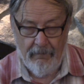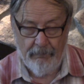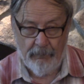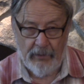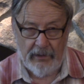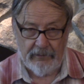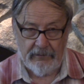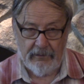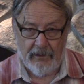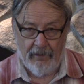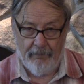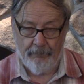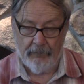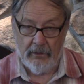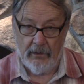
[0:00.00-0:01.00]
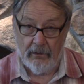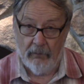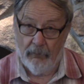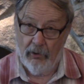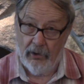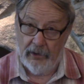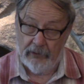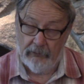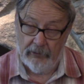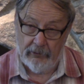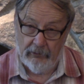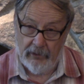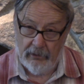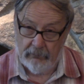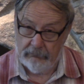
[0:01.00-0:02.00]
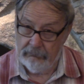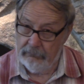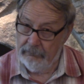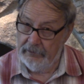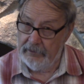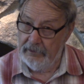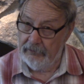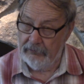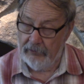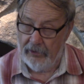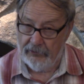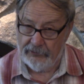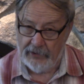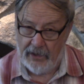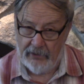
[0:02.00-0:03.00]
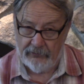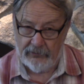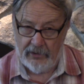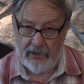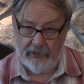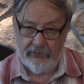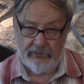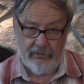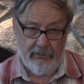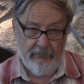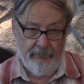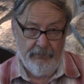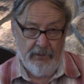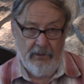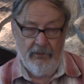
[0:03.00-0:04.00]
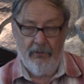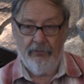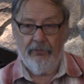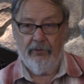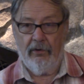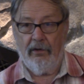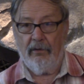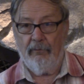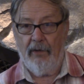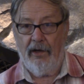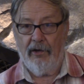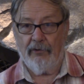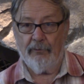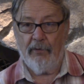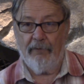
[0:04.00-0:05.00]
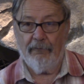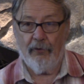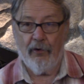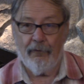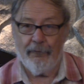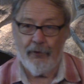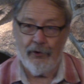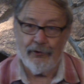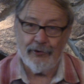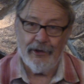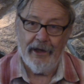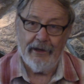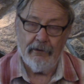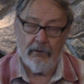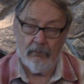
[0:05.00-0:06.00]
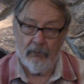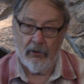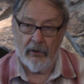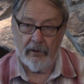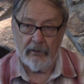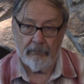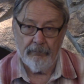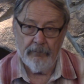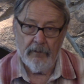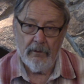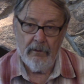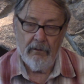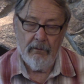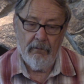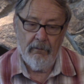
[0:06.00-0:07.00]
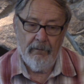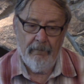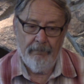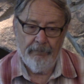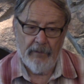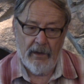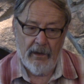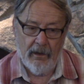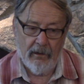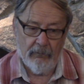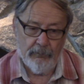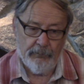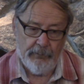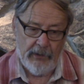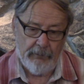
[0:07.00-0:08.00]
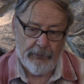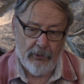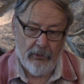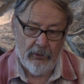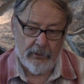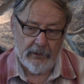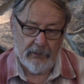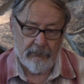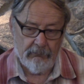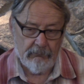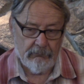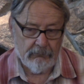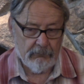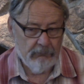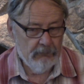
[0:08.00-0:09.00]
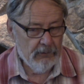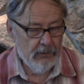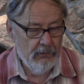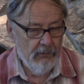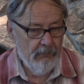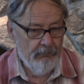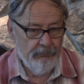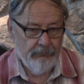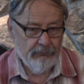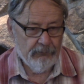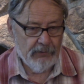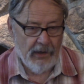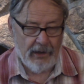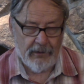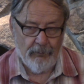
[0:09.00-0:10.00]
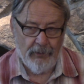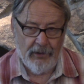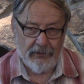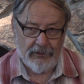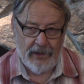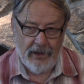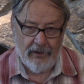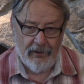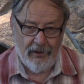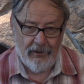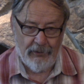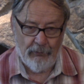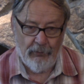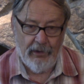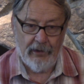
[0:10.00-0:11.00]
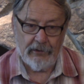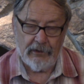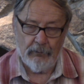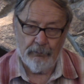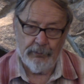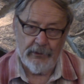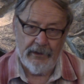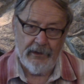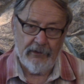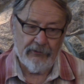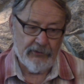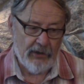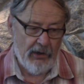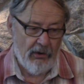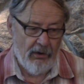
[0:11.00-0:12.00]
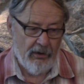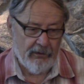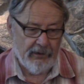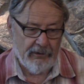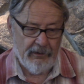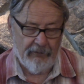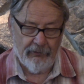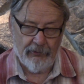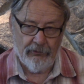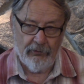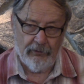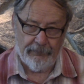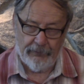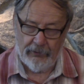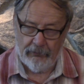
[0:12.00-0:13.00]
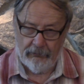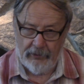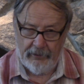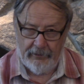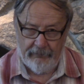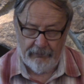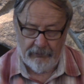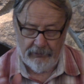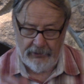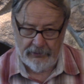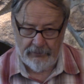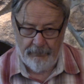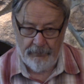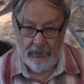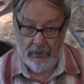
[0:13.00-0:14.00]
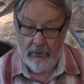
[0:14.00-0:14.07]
But in the morning, we go out, we get to our stand sites 30 minutes before first light in the morning. And people can talk about that all they want, complain, say, oh, they never do it for whatever reason.